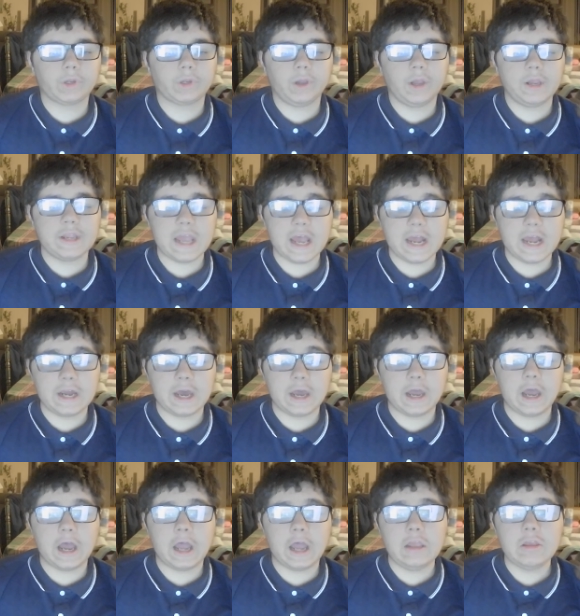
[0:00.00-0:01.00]
Again,
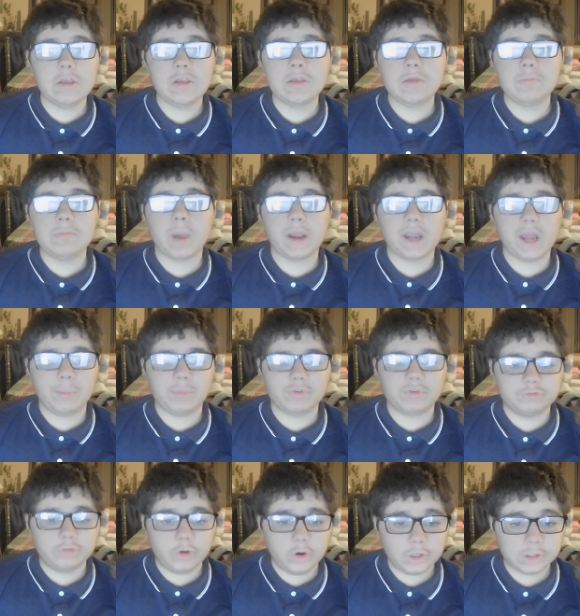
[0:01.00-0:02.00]
my name is
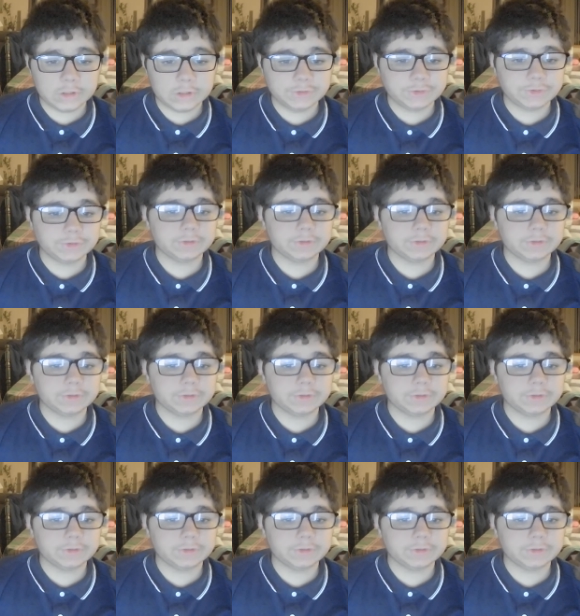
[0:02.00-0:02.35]
Ross,